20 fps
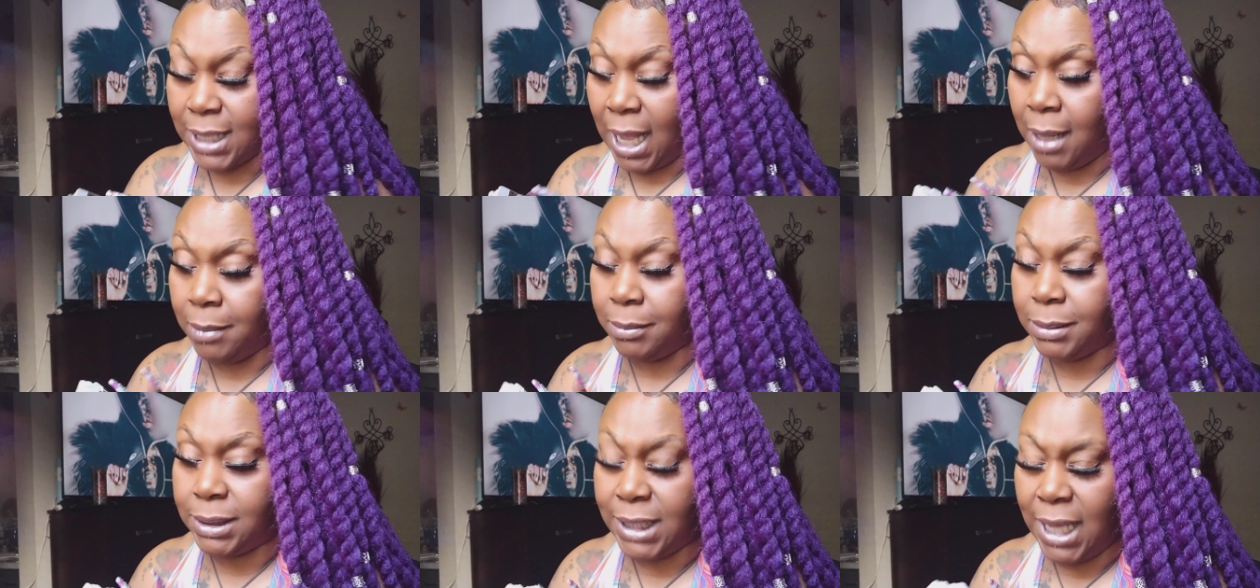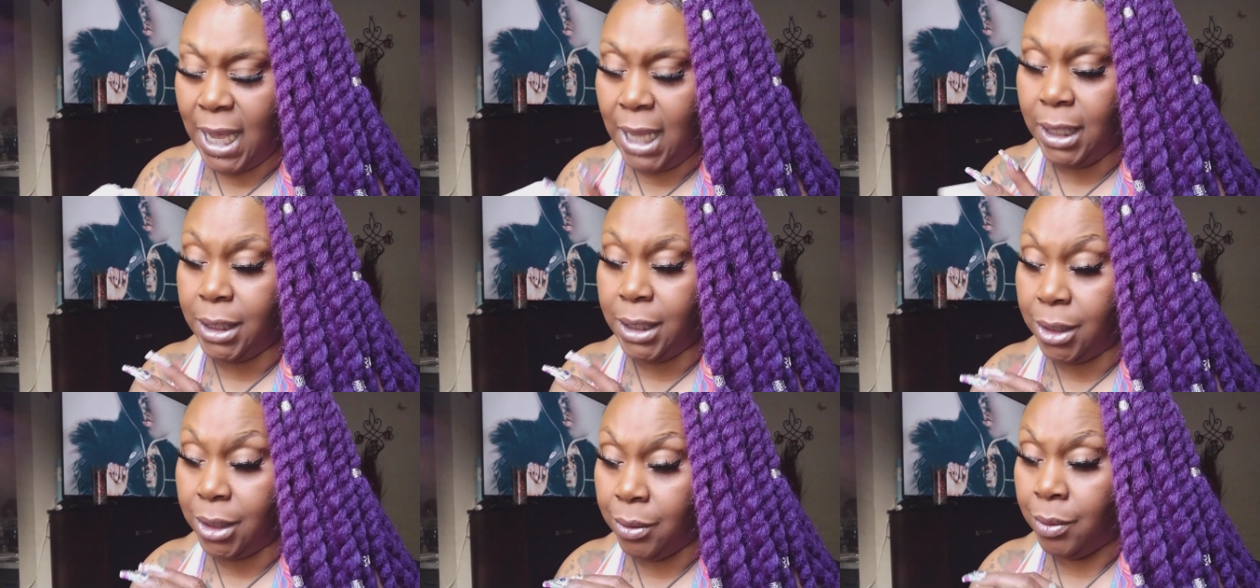I'm
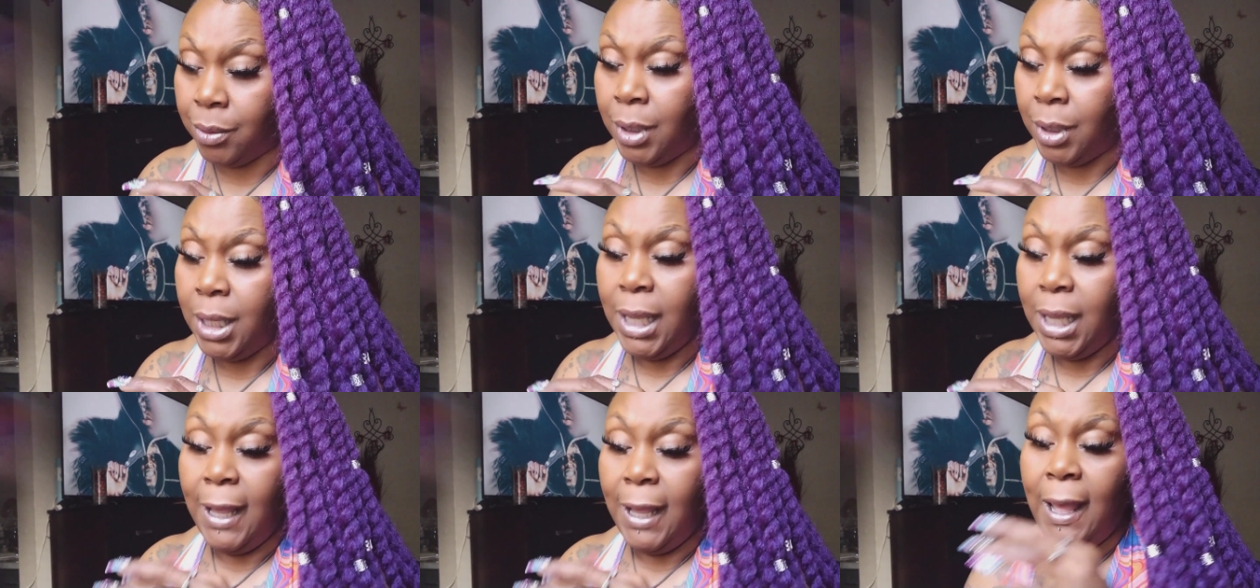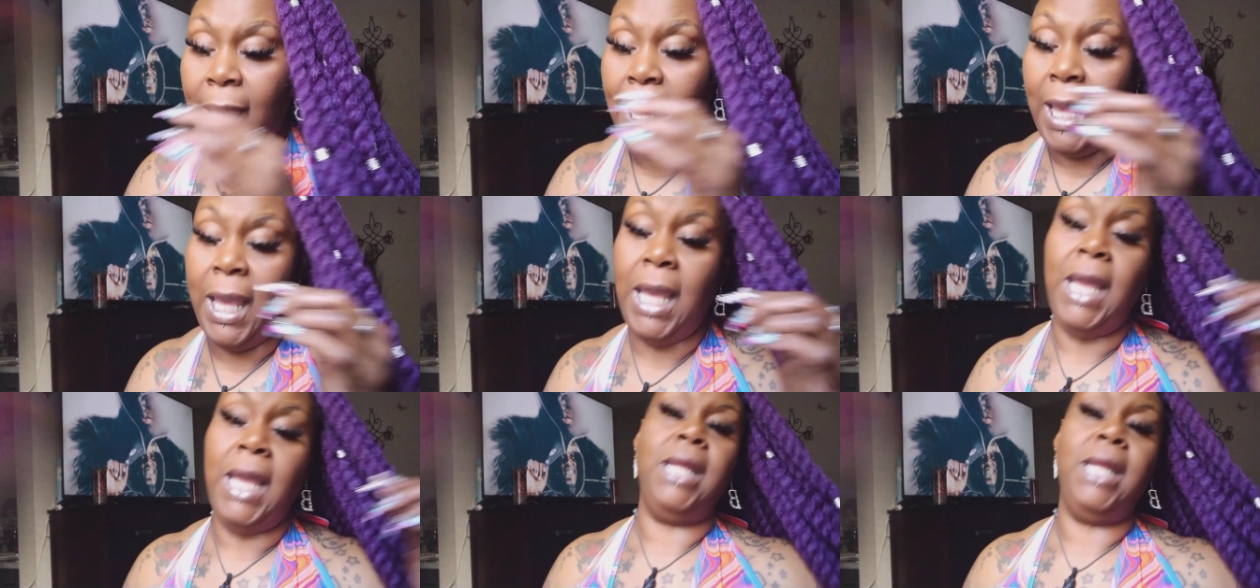telling you,
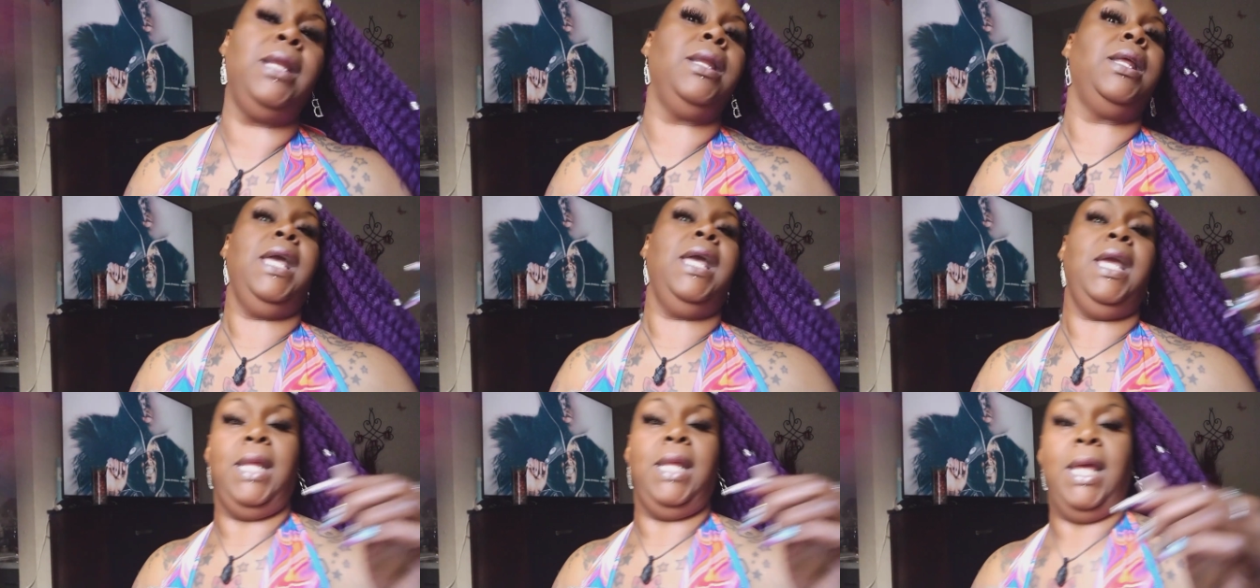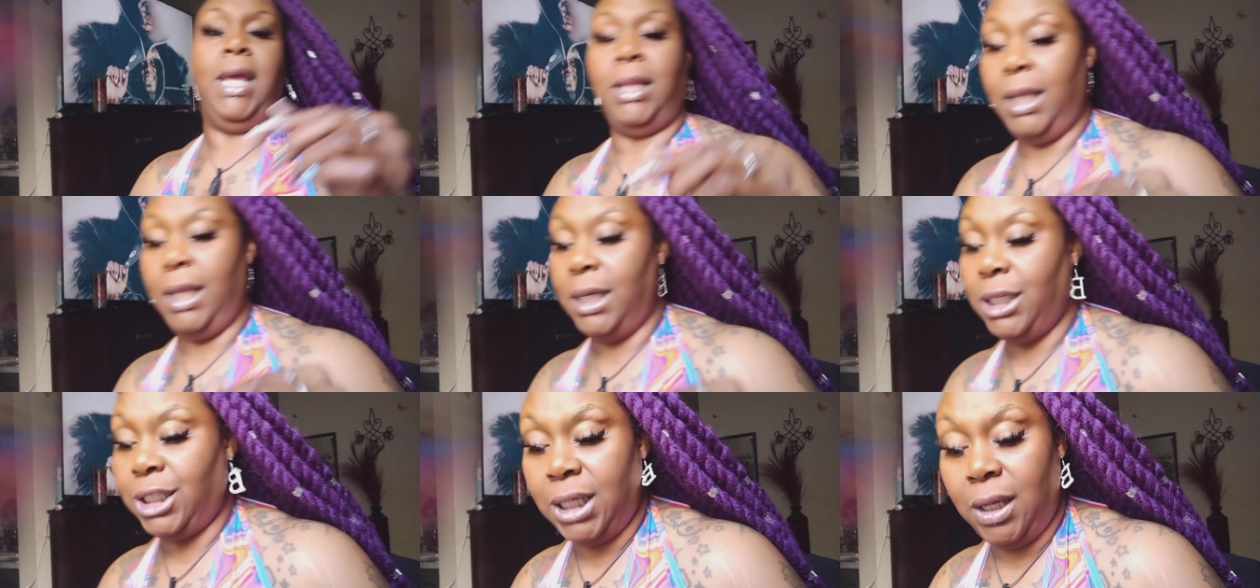he he did
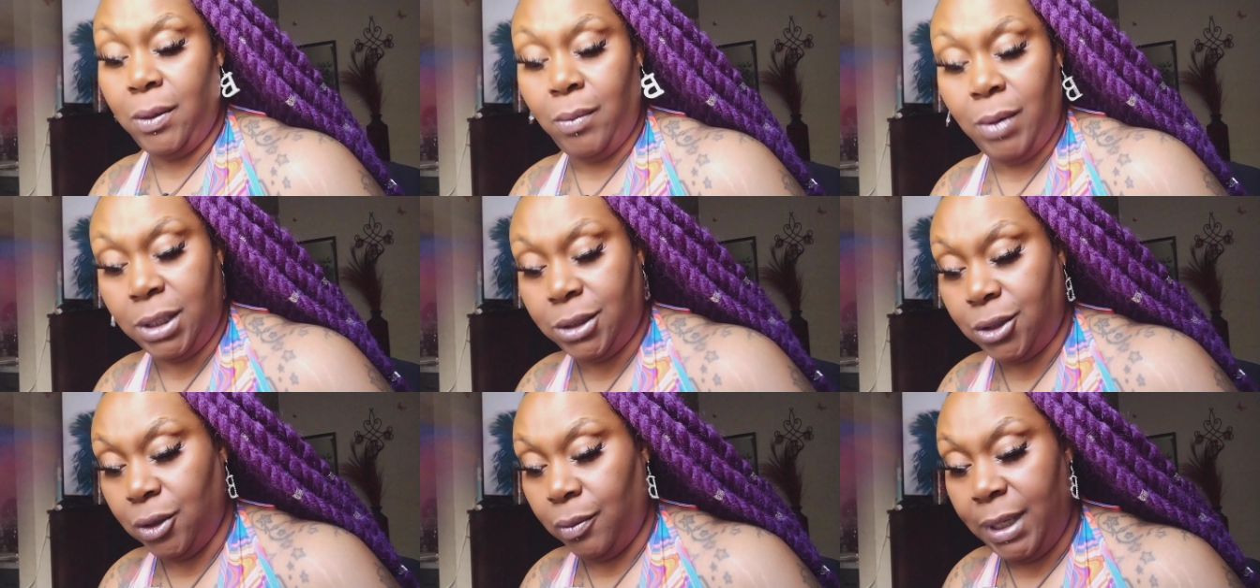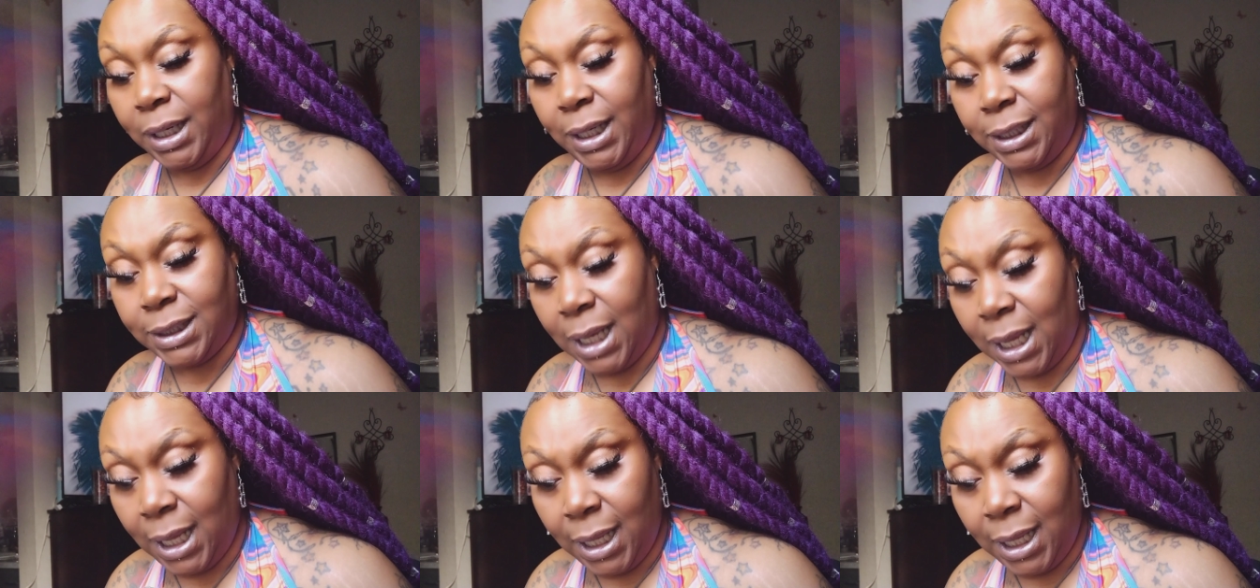this shit one too many
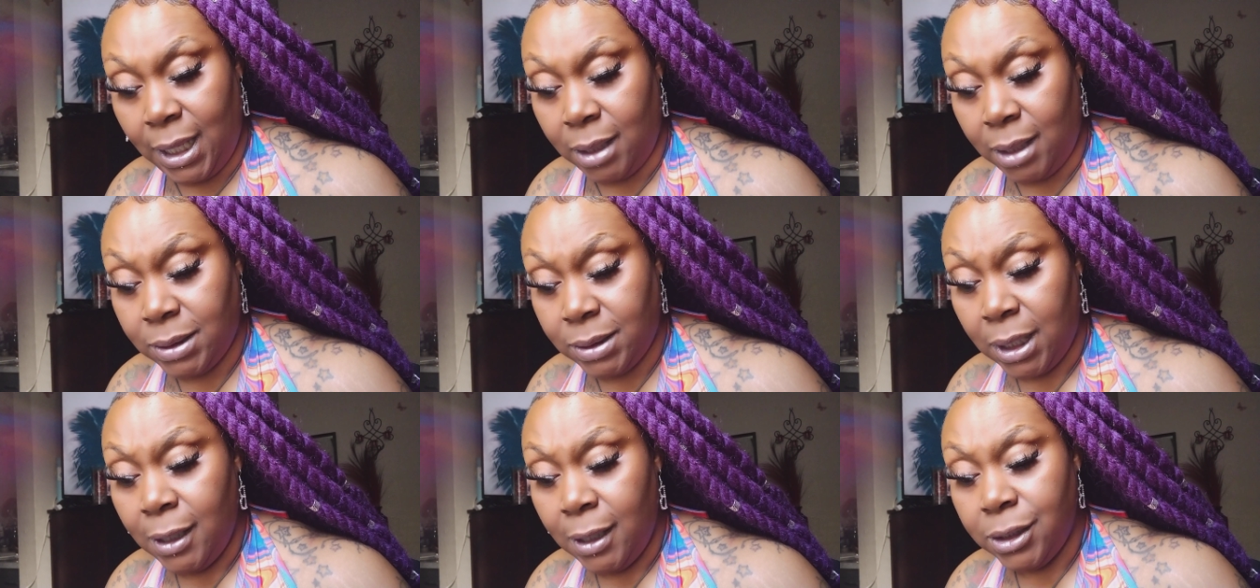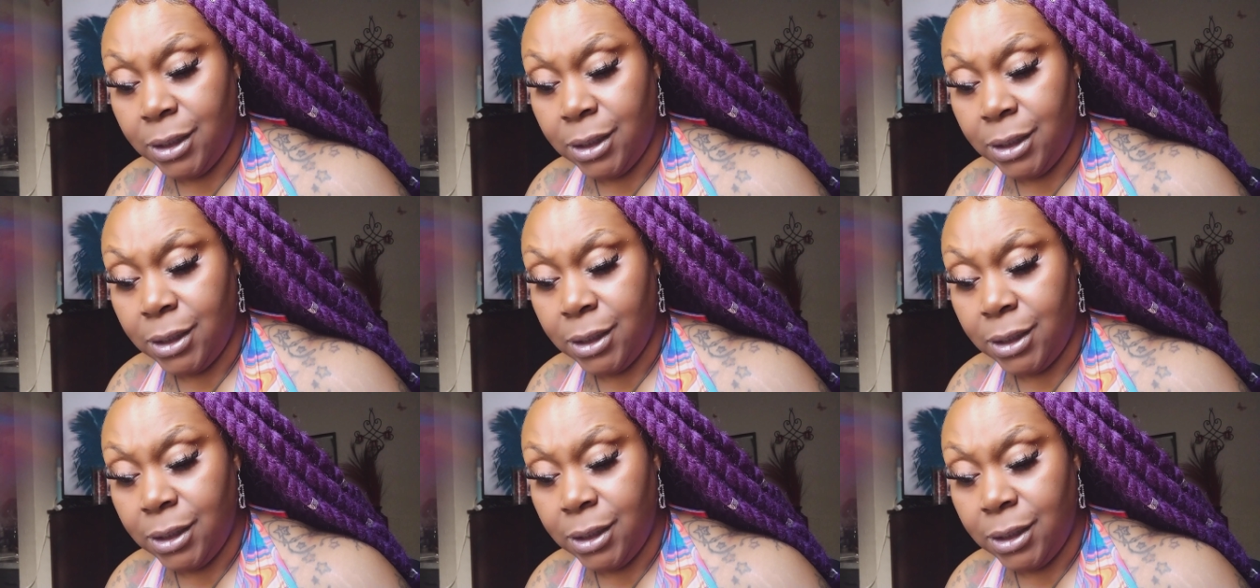times.